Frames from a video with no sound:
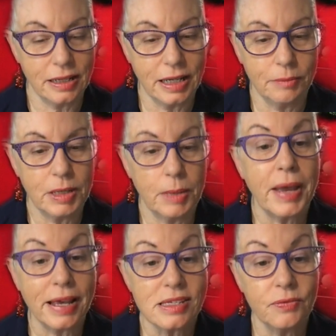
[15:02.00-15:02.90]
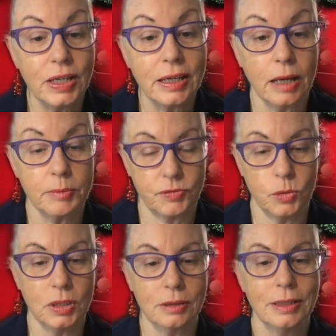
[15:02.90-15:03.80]
income, a passive income, if
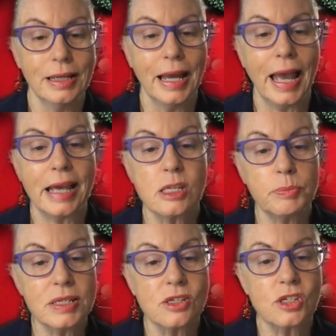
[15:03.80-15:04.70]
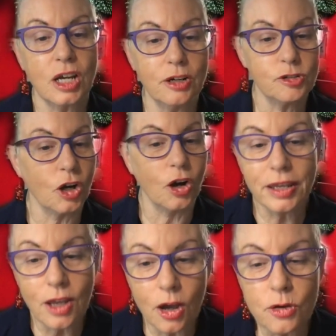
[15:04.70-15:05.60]
you will. As a business coach,
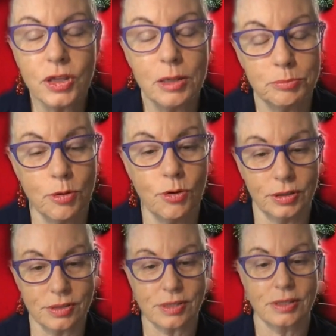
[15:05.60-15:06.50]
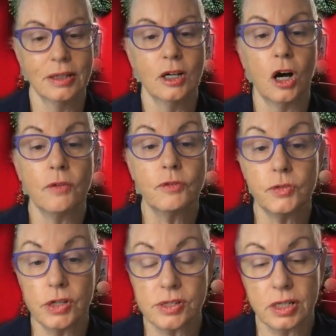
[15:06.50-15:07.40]
I know the importance of
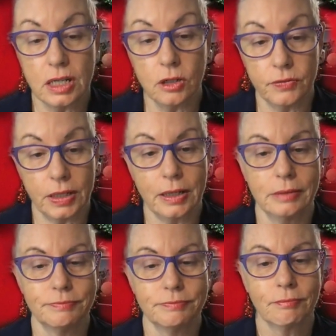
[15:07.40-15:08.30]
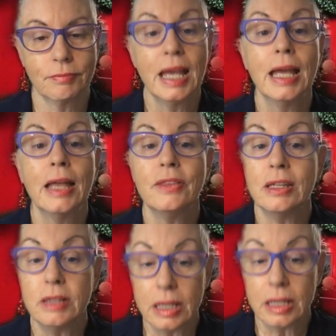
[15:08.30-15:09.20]
diversity of income,
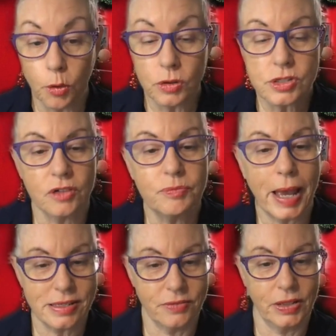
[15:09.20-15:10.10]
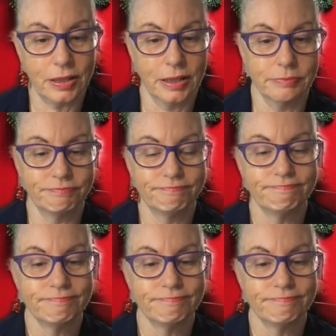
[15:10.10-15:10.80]
the importance of passive income.